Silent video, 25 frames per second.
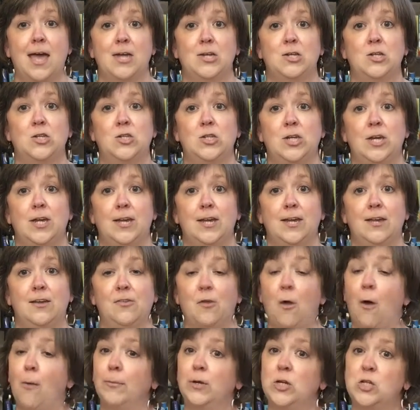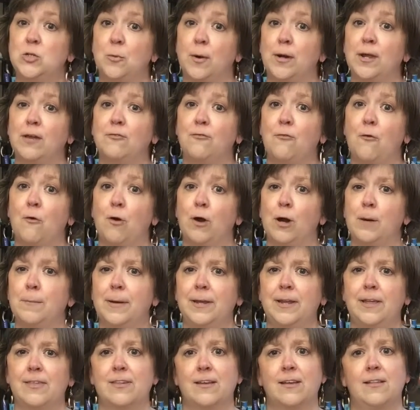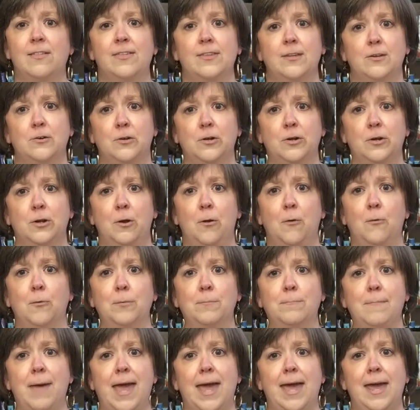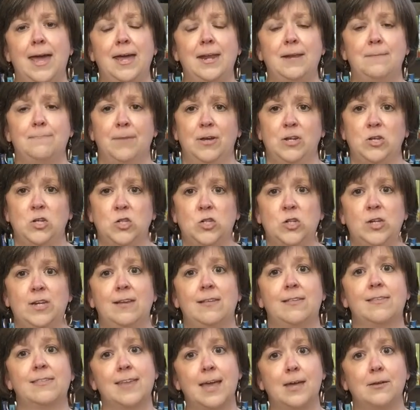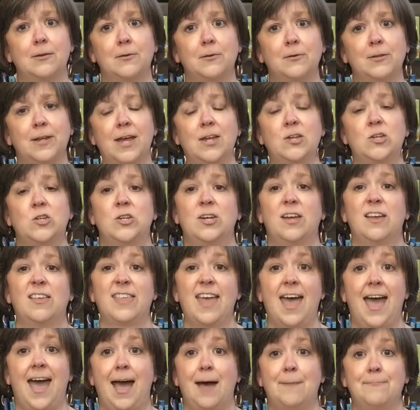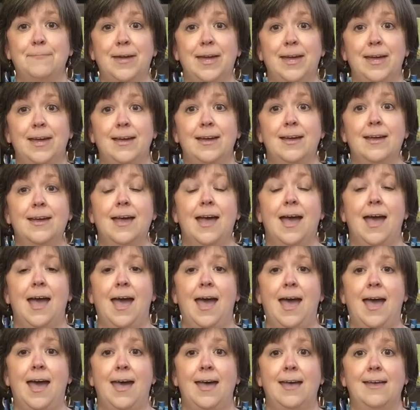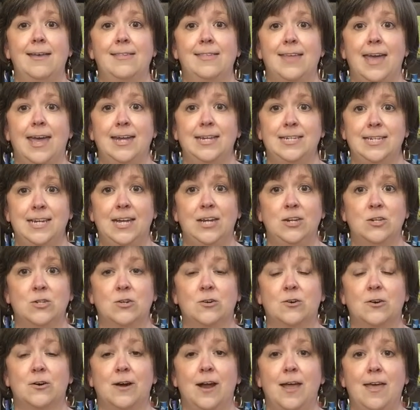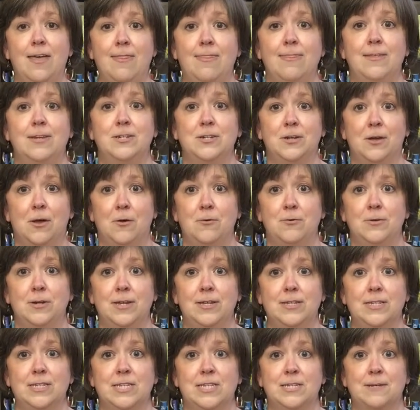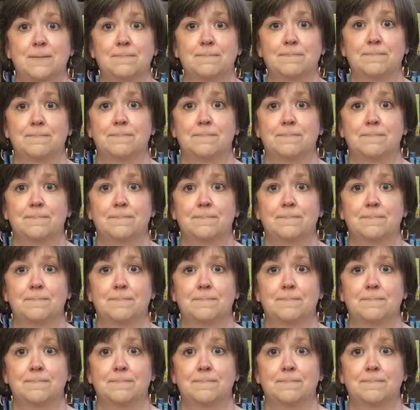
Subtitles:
She is only 24, but is considered an old maid, but she is settled and she is happy as a teacher in the Dakotas.